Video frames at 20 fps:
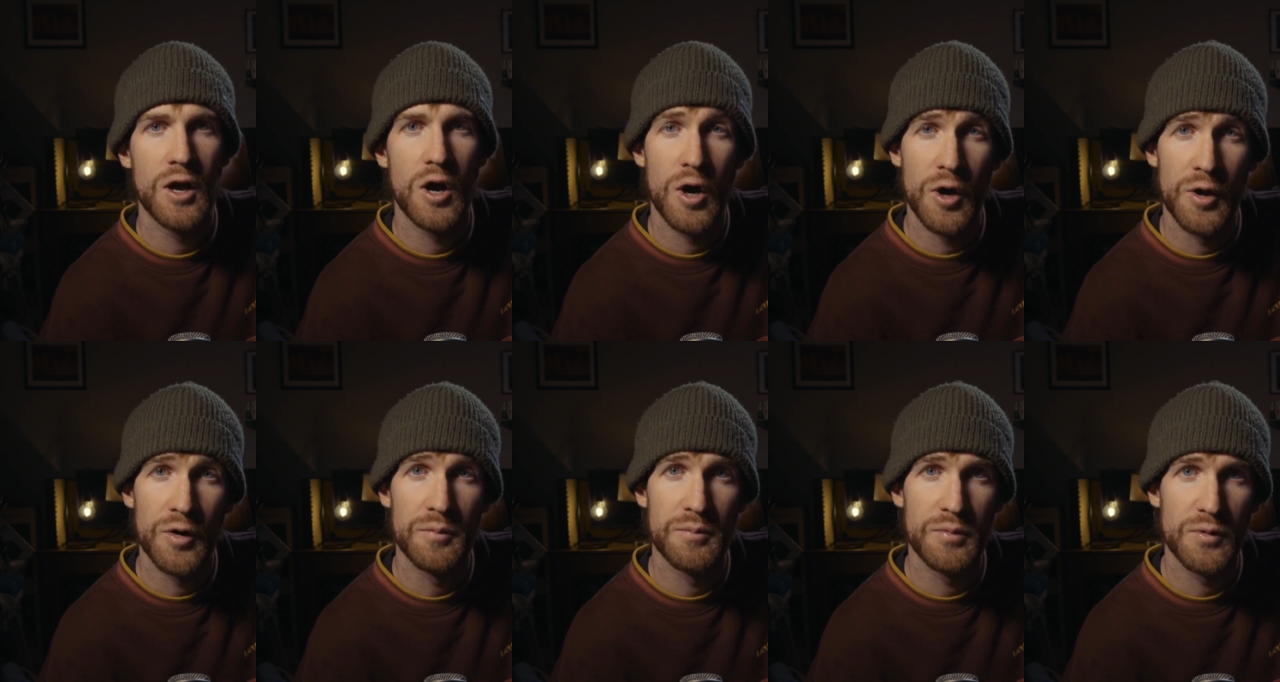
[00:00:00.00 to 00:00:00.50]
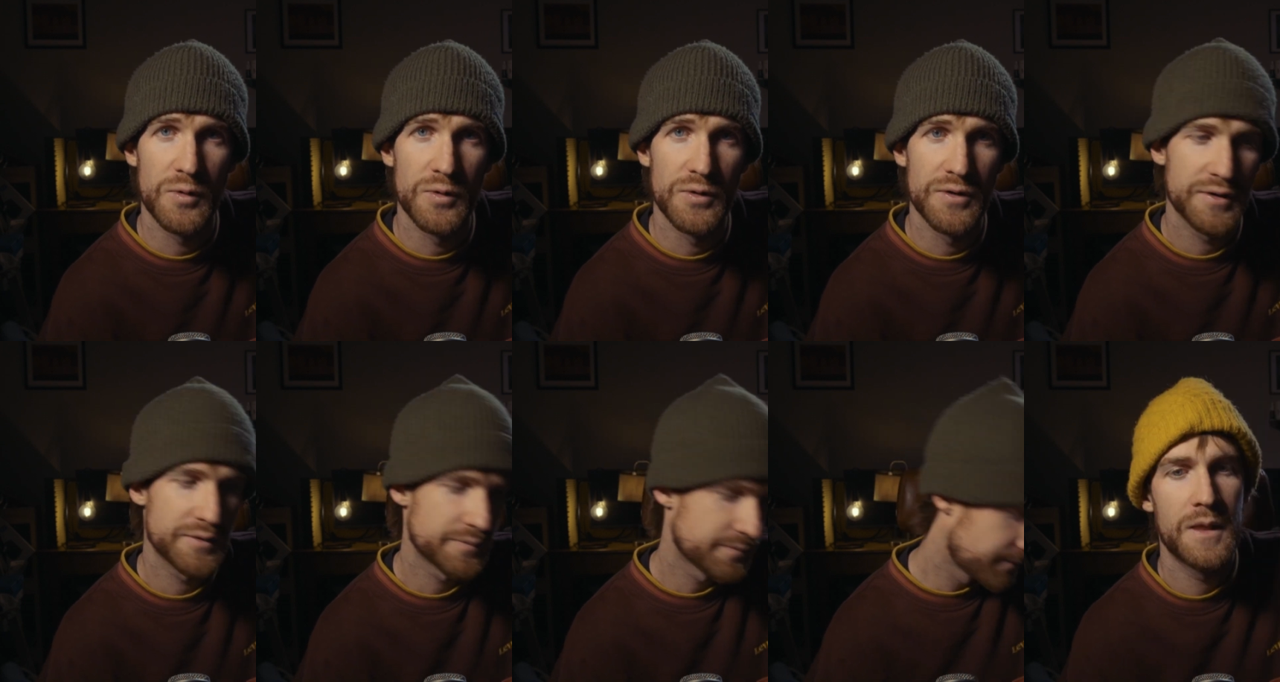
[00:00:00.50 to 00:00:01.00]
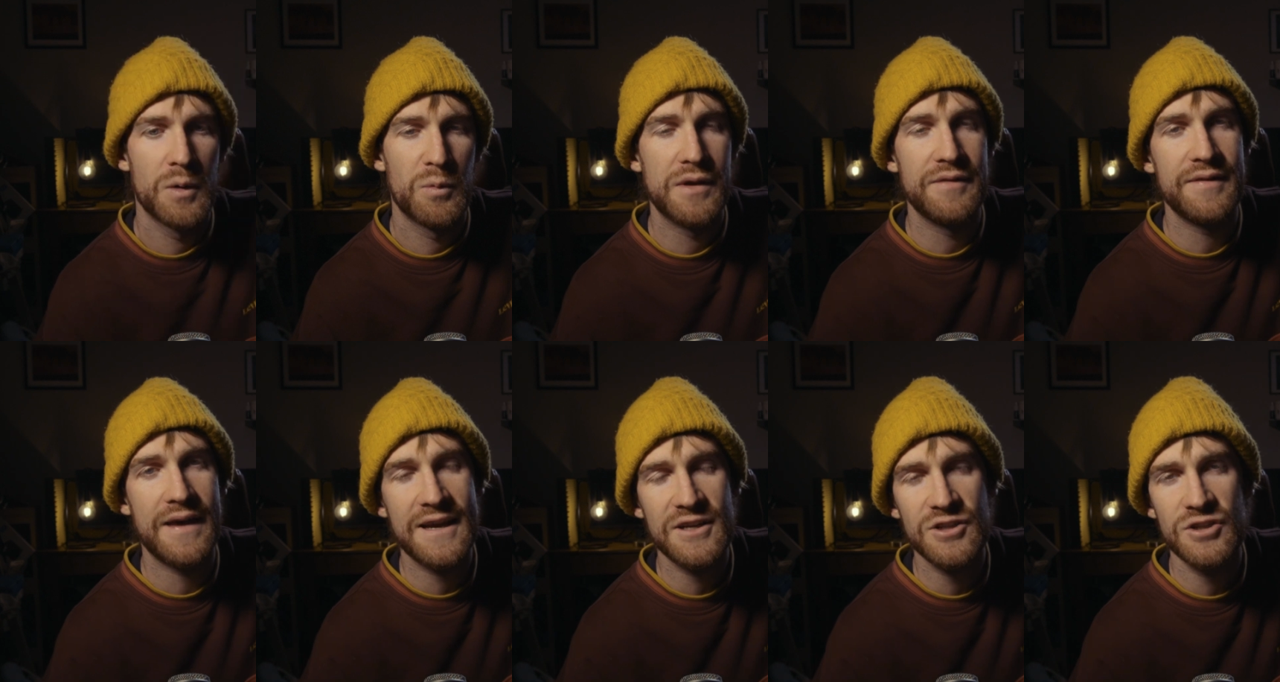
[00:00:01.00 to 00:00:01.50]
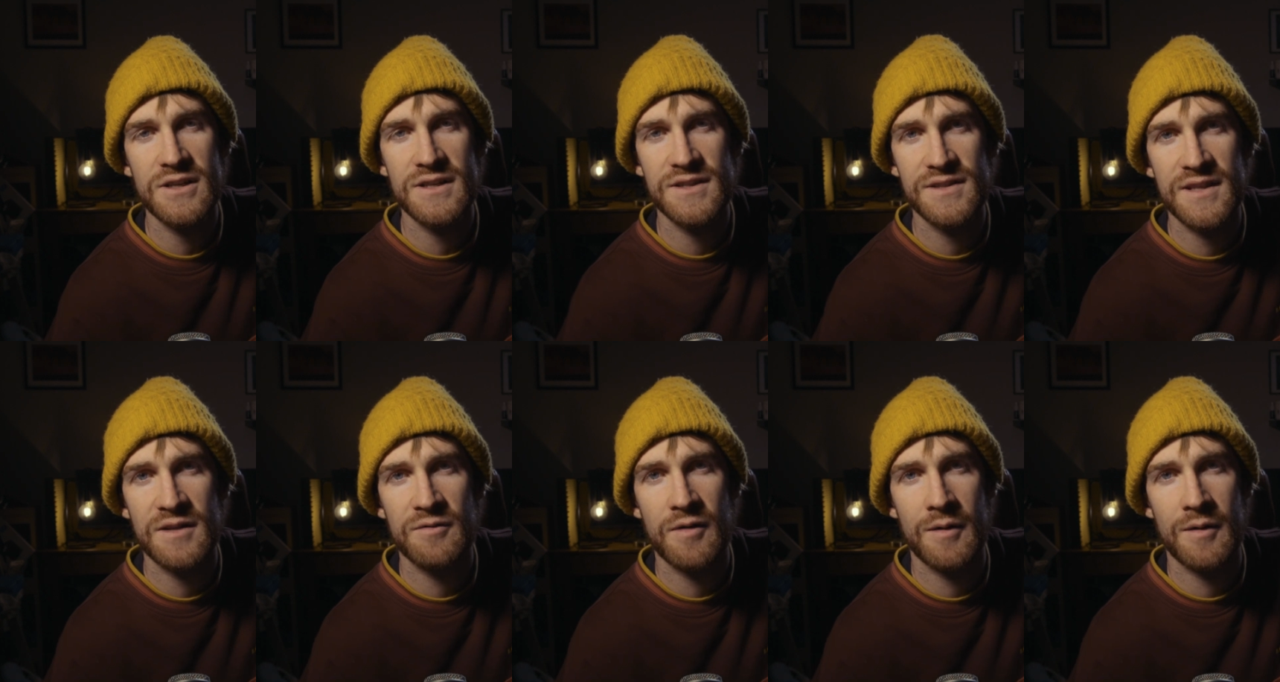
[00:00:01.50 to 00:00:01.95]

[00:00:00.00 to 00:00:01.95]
on board. We've actually seen